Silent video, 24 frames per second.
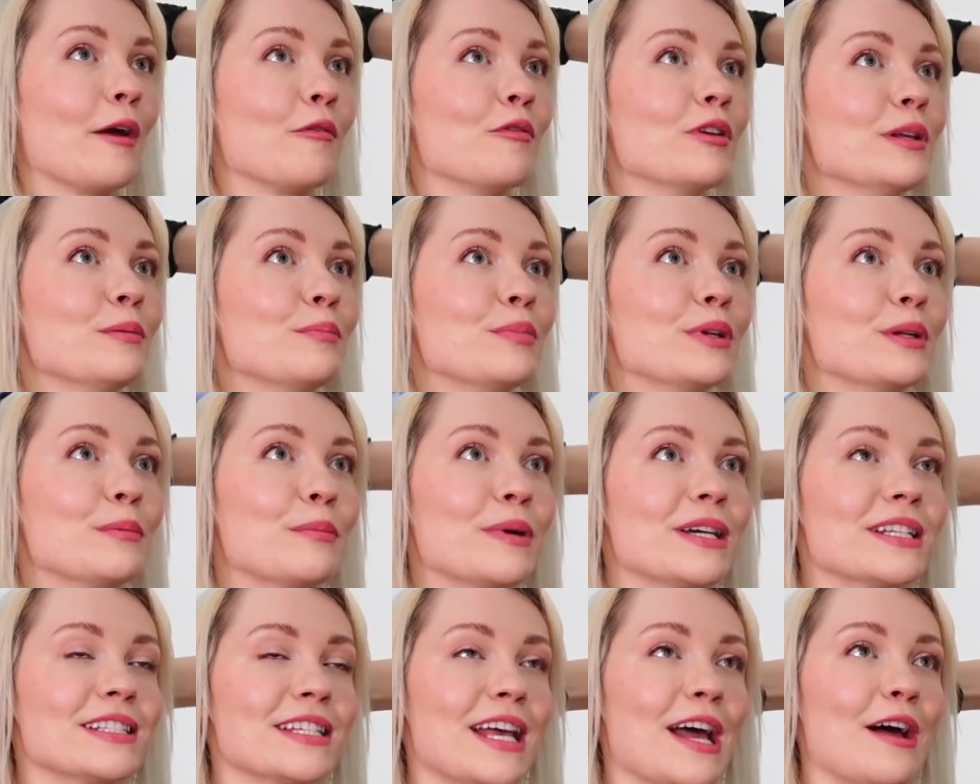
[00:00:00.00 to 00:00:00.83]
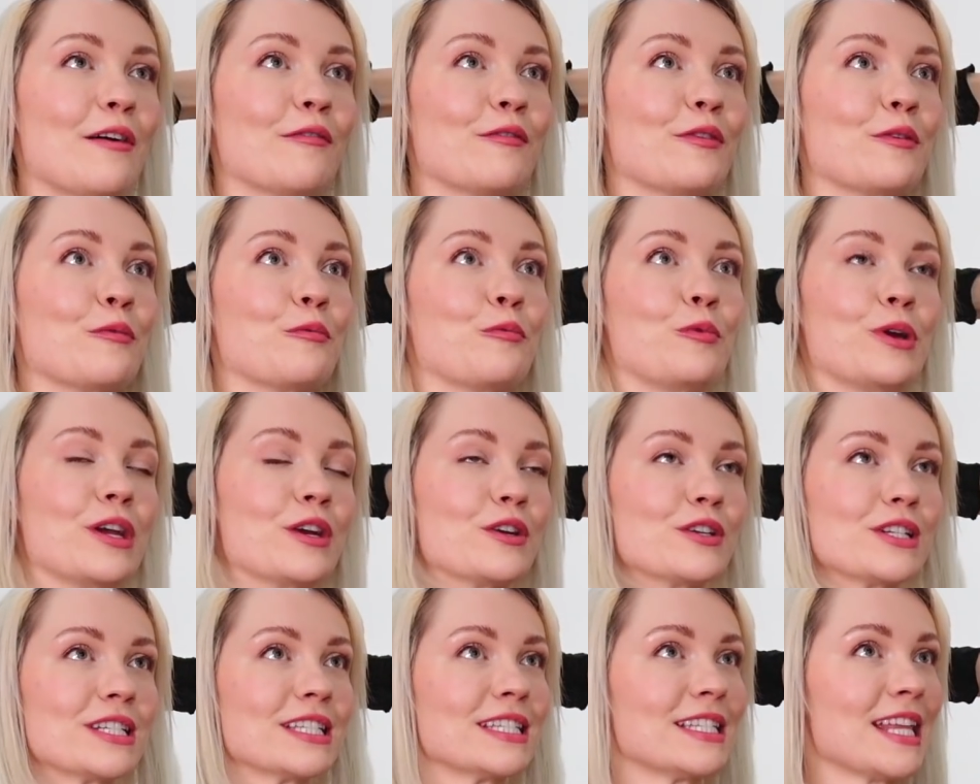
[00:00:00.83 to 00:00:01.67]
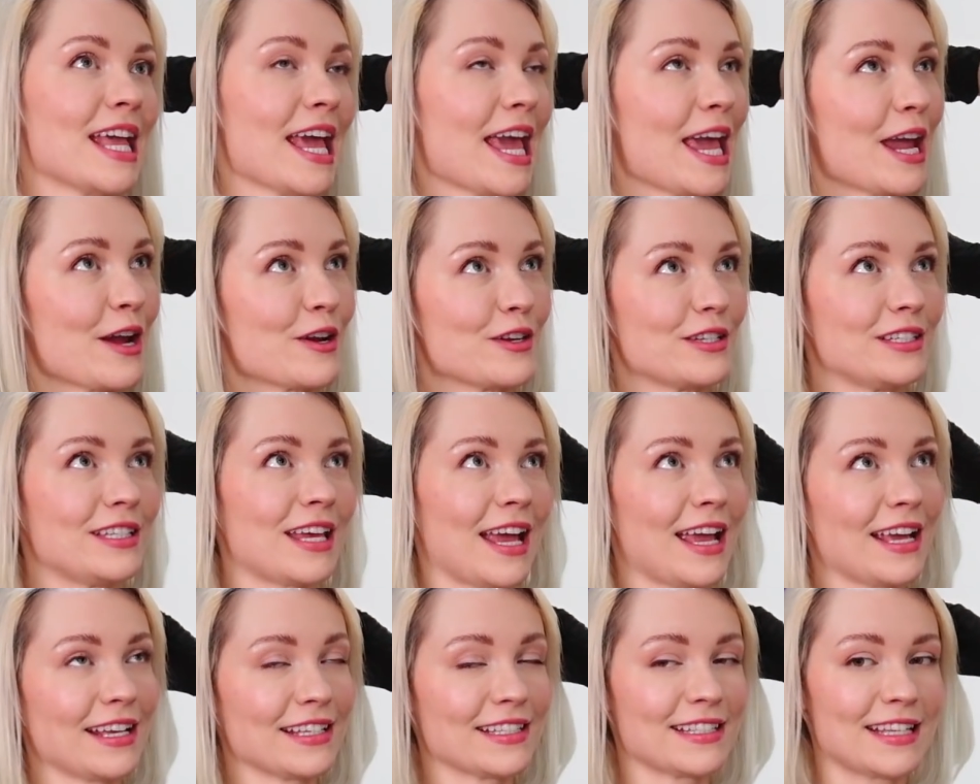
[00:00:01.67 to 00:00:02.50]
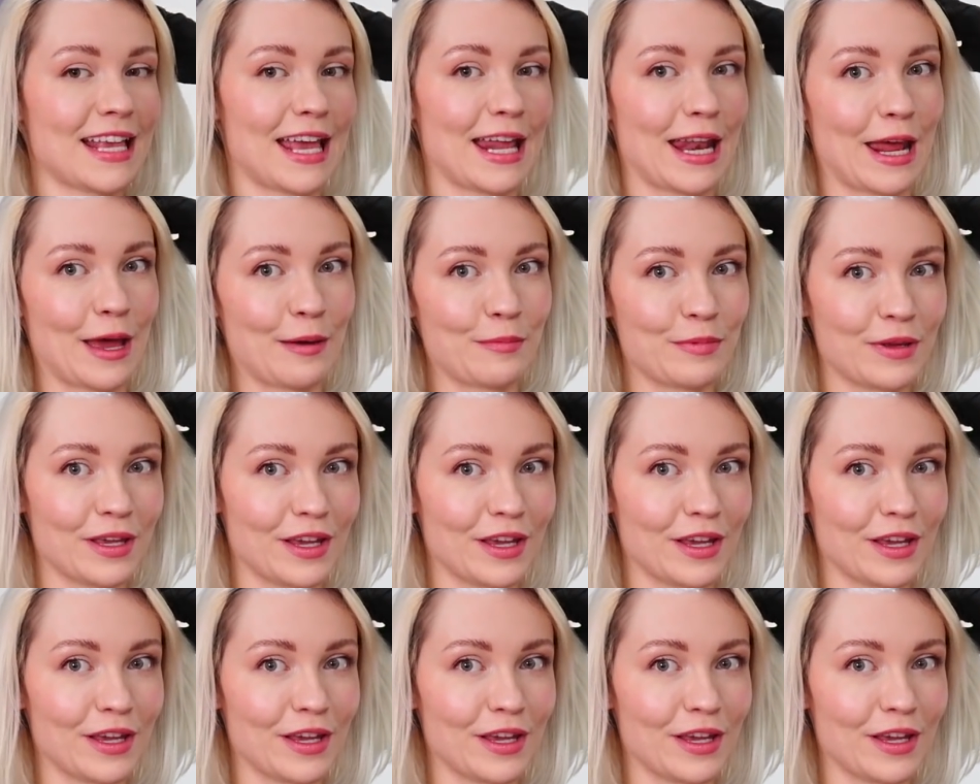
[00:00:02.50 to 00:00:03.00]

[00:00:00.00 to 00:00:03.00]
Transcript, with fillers: I really built myself the weirdest hair dyeing setup